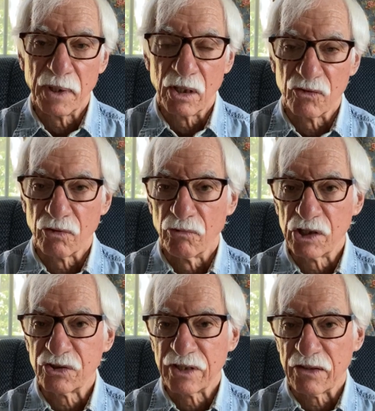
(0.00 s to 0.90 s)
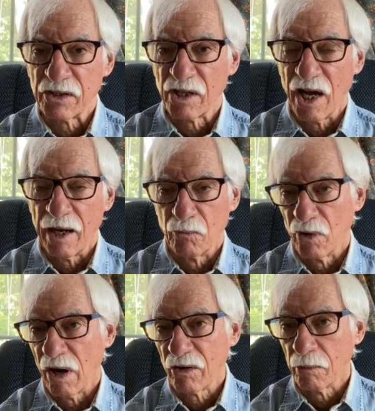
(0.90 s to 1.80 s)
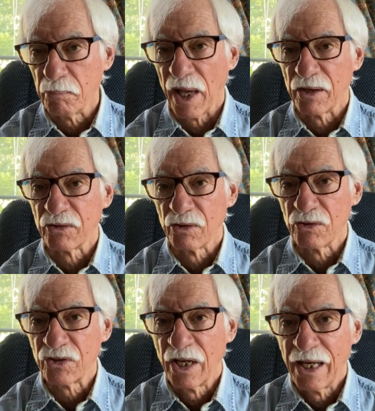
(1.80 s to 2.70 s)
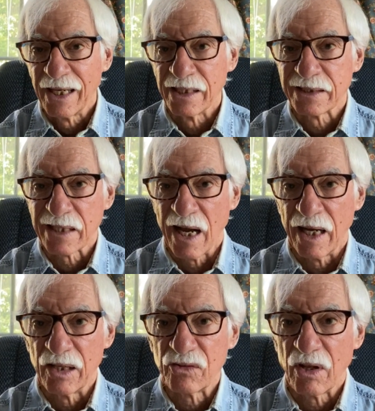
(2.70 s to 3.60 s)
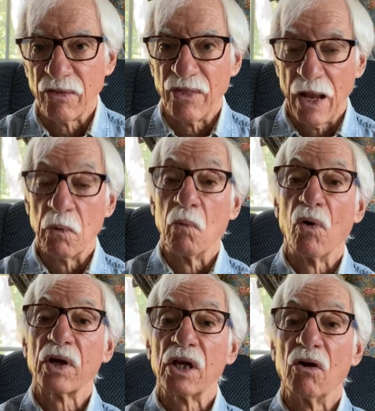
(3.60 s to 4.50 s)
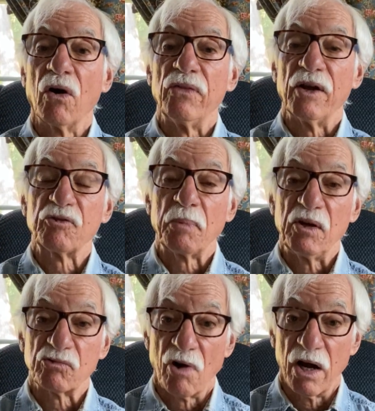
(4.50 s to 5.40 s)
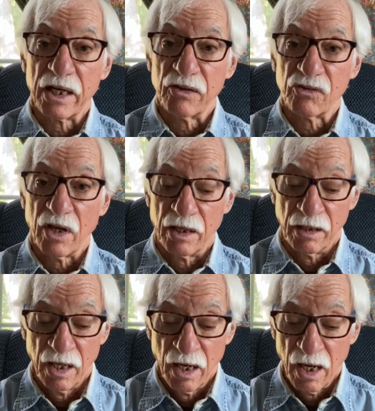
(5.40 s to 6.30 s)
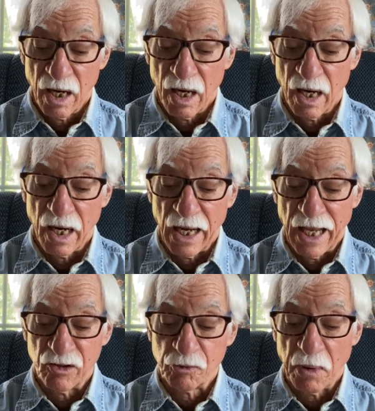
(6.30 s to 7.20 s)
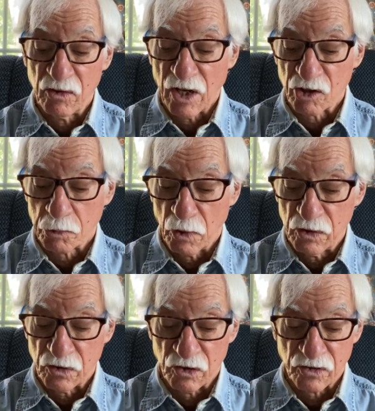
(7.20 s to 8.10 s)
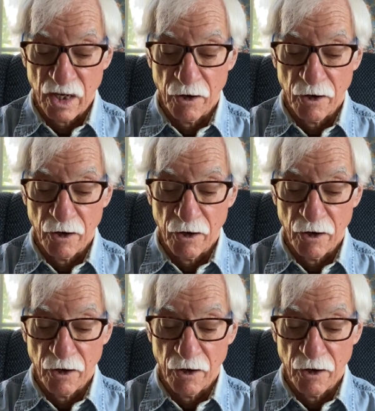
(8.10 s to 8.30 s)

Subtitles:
because the Russians at the time were our competitors in science, and they were working on their space rockets and space exploration as